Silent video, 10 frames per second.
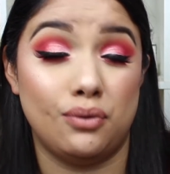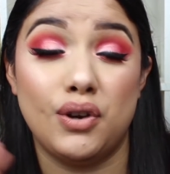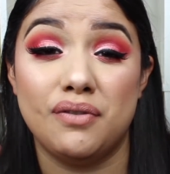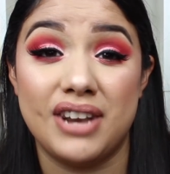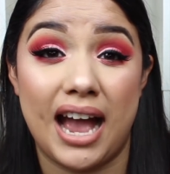So if
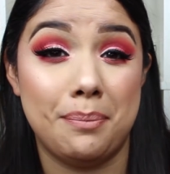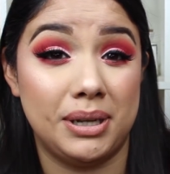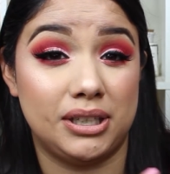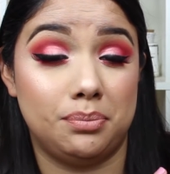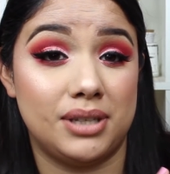you have not
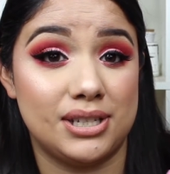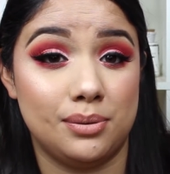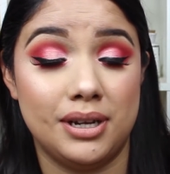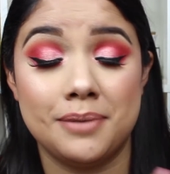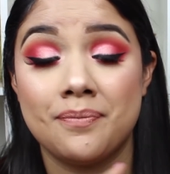picked up this
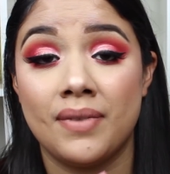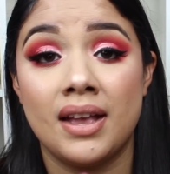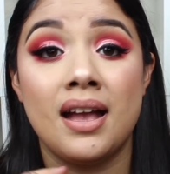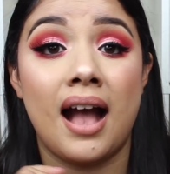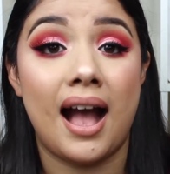one,
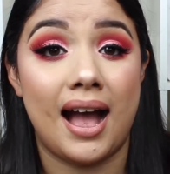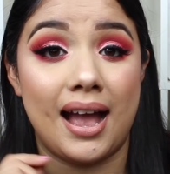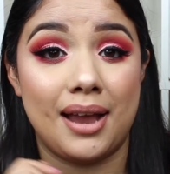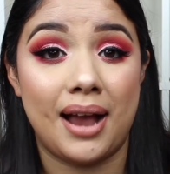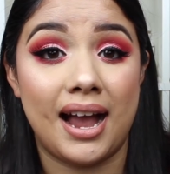
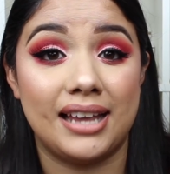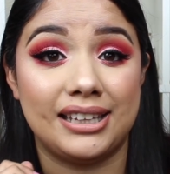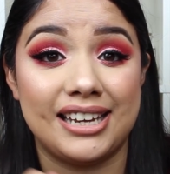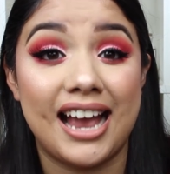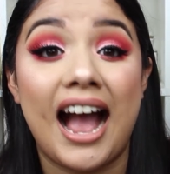I
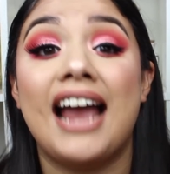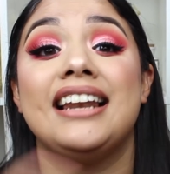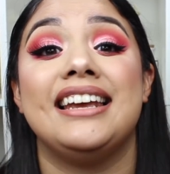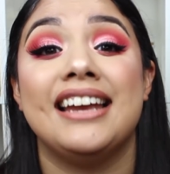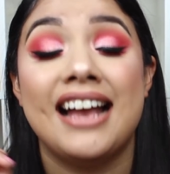
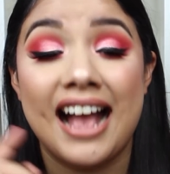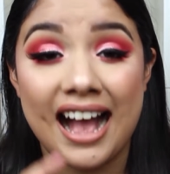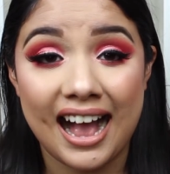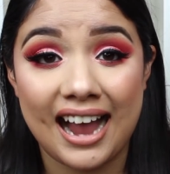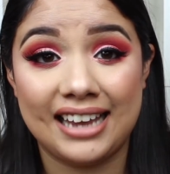
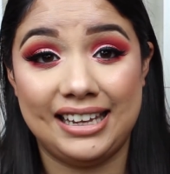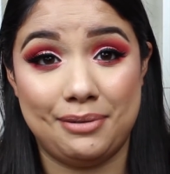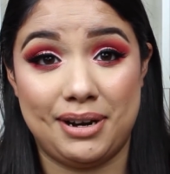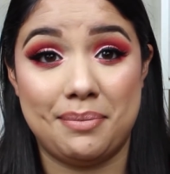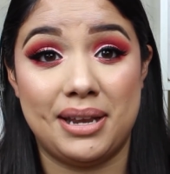highly
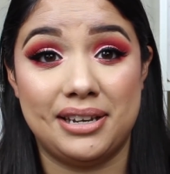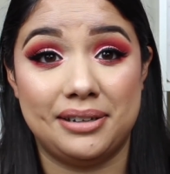recommend